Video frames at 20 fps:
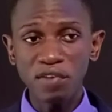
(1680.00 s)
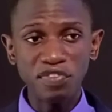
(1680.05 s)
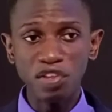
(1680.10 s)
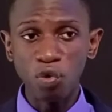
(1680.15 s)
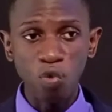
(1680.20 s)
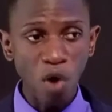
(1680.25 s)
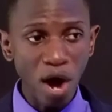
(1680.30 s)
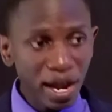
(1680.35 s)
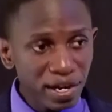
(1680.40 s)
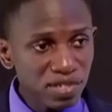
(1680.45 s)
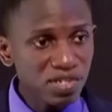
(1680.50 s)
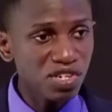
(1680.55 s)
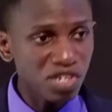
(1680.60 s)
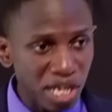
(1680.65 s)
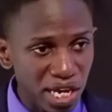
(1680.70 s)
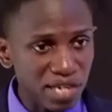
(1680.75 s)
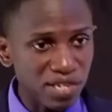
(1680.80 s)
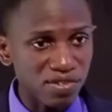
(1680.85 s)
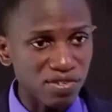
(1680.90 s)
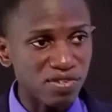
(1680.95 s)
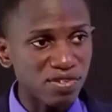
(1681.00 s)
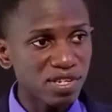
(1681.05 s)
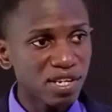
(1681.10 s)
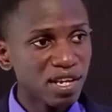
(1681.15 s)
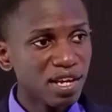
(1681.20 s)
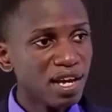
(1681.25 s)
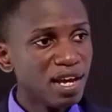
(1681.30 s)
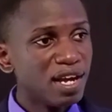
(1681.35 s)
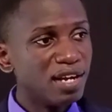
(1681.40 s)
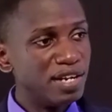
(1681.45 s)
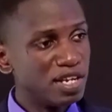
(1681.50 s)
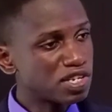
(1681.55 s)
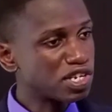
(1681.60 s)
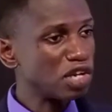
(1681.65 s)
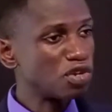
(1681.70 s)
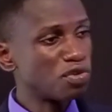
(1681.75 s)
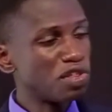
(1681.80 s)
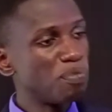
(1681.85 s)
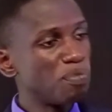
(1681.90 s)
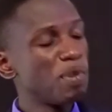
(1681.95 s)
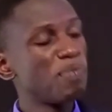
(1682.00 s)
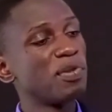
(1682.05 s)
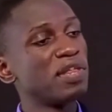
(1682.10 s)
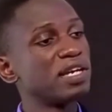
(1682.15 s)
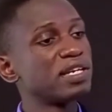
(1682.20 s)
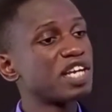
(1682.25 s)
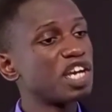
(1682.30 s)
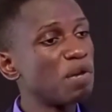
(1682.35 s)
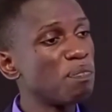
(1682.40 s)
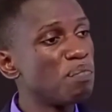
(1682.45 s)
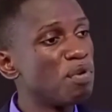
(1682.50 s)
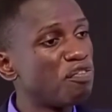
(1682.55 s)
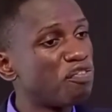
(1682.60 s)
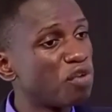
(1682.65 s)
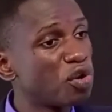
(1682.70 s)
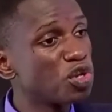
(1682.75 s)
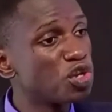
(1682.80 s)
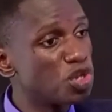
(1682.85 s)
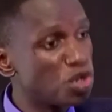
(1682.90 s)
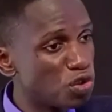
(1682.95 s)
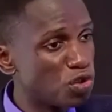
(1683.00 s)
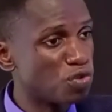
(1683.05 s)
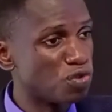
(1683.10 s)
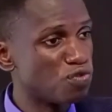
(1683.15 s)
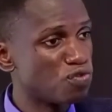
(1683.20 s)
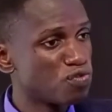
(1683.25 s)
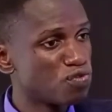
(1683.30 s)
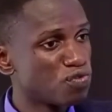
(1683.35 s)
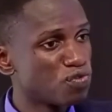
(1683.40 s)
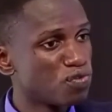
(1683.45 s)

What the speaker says: what the word says. Listen to the people that came before you.